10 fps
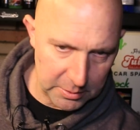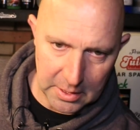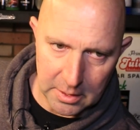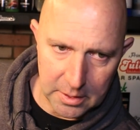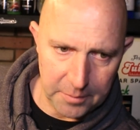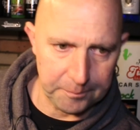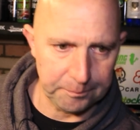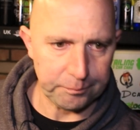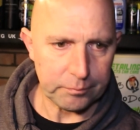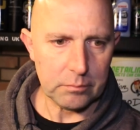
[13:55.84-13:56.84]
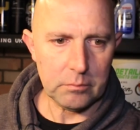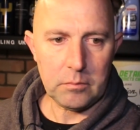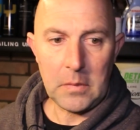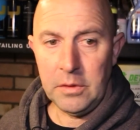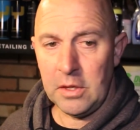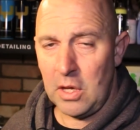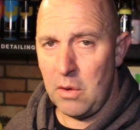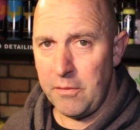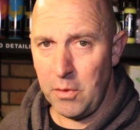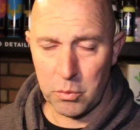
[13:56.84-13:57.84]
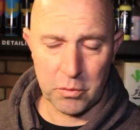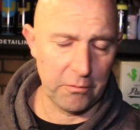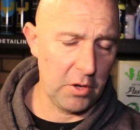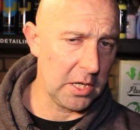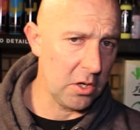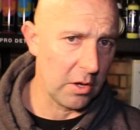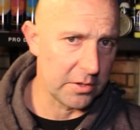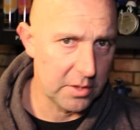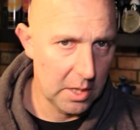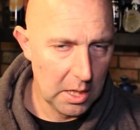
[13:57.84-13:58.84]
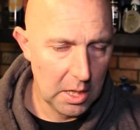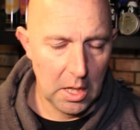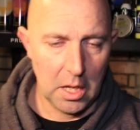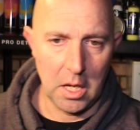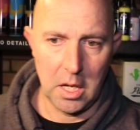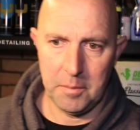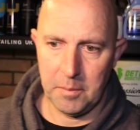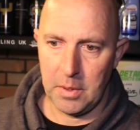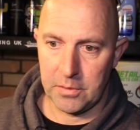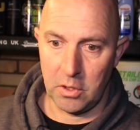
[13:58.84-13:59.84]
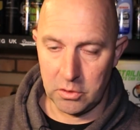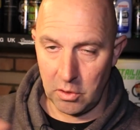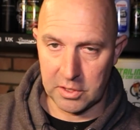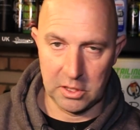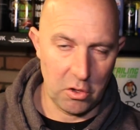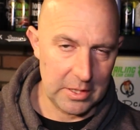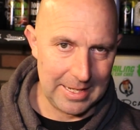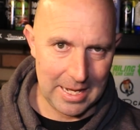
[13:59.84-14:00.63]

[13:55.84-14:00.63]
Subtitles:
one down there. This, however, was really nice. It's got a nice gliding